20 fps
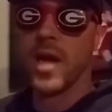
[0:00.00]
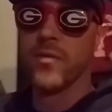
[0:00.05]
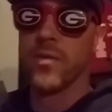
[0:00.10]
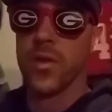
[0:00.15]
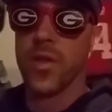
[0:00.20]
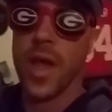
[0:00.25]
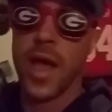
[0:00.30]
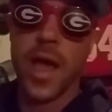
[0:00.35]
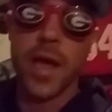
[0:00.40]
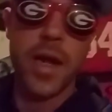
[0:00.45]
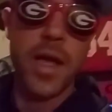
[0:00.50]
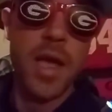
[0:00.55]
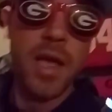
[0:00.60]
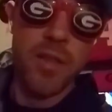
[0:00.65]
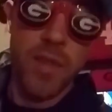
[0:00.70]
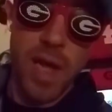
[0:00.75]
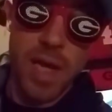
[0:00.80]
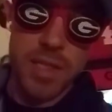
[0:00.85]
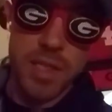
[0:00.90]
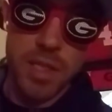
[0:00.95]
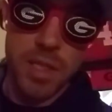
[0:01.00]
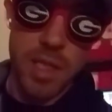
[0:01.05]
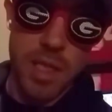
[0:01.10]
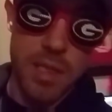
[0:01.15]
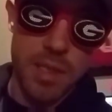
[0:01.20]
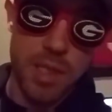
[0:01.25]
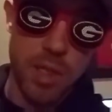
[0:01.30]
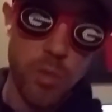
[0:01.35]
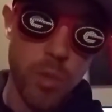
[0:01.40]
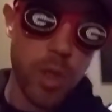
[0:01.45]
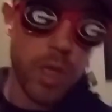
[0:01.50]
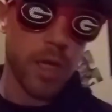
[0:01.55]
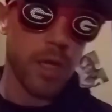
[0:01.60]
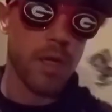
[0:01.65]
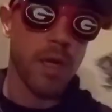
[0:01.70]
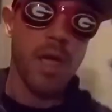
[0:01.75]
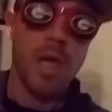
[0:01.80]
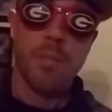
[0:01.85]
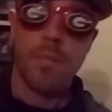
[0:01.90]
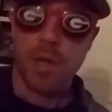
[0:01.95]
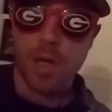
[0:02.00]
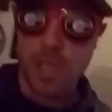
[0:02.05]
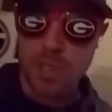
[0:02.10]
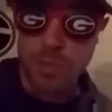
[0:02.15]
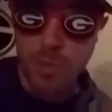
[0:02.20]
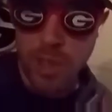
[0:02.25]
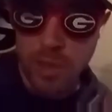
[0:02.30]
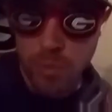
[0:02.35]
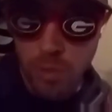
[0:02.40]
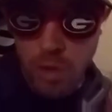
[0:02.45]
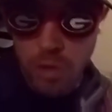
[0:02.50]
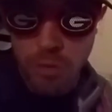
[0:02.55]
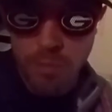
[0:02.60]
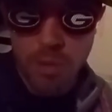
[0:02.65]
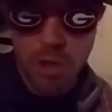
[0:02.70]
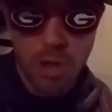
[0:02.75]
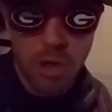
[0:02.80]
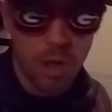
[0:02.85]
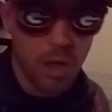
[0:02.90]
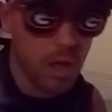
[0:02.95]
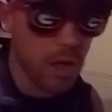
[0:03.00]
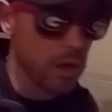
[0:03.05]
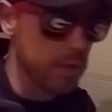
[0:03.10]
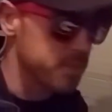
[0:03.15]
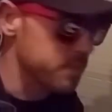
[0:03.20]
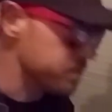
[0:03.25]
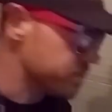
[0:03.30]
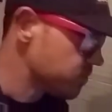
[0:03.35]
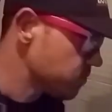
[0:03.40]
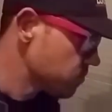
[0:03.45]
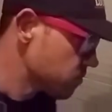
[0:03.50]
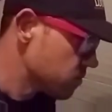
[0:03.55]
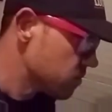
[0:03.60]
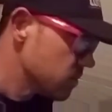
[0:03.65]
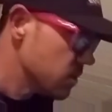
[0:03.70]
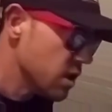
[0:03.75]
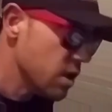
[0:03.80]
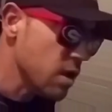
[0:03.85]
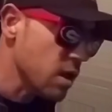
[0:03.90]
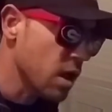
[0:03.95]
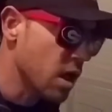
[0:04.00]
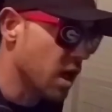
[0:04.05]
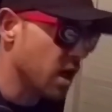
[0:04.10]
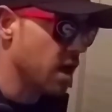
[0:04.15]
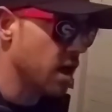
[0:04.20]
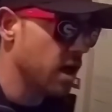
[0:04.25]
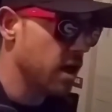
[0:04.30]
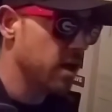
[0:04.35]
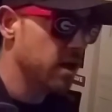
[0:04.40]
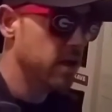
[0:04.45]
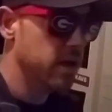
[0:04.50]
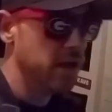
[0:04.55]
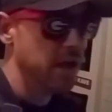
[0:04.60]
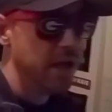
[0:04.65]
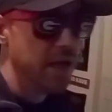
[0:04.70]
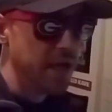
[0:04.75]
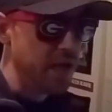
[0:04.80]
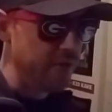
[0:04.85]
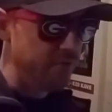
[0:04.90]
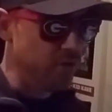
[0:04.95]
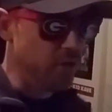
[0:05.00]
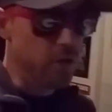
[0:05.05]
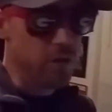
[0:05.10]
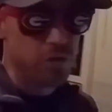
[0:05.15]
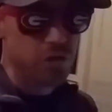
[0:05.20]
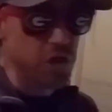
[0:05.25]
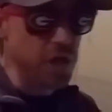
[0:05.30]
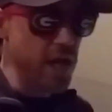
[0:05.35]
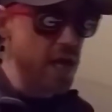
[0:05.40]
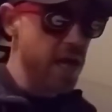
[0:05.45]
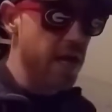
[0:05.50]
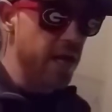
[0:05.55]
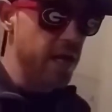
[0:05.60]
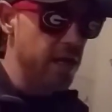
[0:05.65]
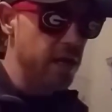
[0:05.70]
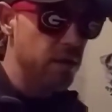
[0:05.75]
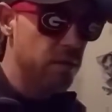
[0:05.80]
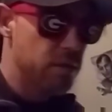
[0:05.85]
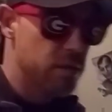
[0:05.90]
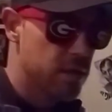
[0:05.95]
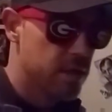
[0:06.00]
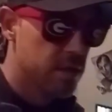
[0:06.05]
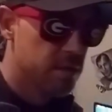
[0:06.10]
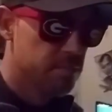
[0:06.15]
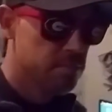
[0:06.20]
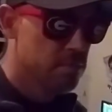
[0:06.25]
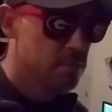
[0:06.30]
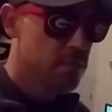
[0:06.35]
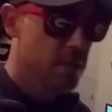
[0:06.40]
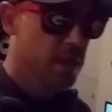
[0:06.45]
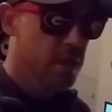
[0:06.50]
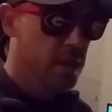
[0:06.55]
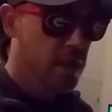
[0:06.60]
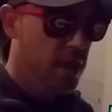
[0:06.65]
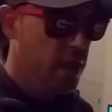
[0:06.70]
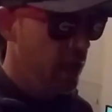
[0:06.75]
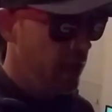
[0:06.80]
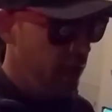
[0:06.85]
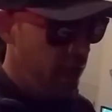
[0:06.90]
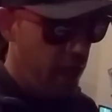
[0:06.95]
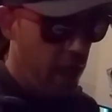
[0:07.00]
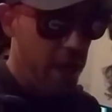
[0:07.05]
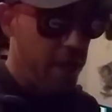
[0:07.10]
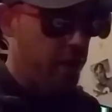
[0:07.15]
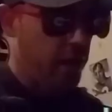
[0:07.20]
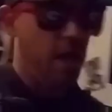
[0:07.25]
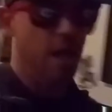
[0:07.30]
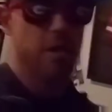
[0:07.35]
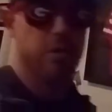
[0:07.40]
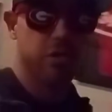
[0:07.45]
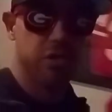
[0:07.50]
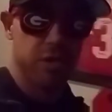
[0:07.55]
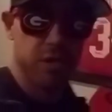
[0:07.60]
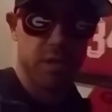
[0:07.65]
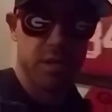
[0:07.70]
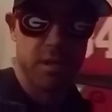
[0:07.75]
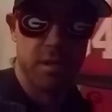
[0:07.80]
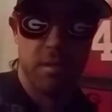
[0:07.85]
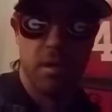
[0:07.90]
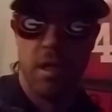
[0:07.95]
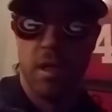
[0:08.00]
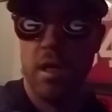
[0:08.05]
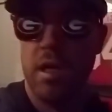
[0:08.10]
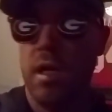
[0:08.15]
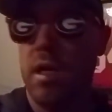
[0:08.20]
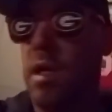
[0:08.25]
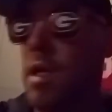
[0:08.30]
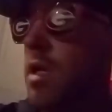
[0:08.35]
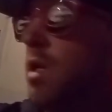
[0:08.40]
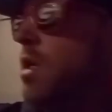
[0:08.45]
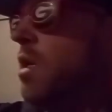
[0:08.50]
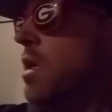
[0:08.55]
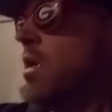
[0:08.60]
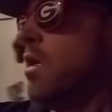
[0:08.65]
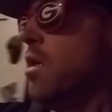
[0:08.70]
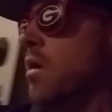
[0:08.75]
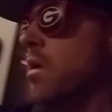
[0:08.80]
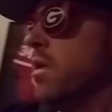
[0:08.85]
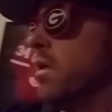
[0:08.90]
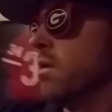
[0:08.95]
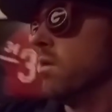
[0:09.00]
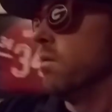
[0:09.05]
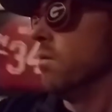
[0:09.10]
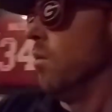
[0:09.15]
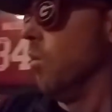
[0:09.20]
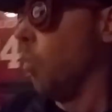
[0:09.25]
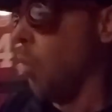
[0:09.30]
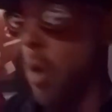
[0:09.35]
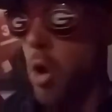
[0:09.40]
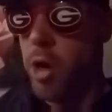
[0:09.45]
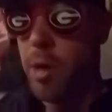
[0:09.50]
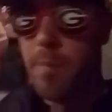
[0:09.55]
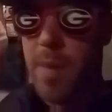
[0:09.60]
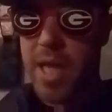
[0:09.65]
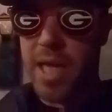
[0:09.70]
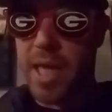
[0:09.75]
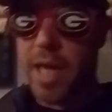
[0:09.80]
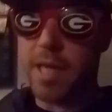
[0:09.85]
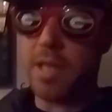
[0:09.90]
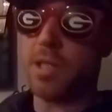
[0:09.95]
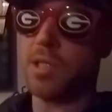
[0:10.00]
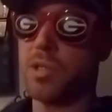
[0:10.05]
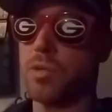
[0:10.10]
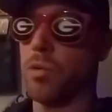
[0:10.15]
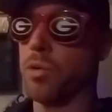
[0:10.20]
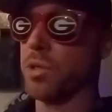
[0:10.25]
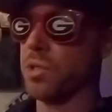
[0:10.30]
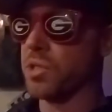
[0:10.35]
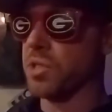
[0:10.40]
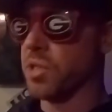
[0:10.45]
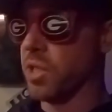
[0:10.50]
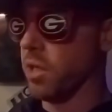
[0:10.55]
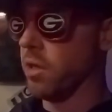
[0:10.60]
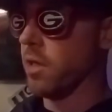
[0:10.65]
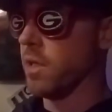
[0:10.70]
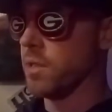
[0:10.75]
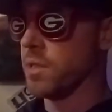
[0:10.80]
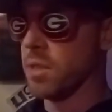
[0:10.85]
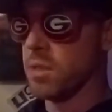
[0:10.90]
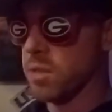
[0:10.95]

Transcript: after that. That's an easy win because we can run the ball on them. Uh, if UGA and the coaches want to make any sort of serious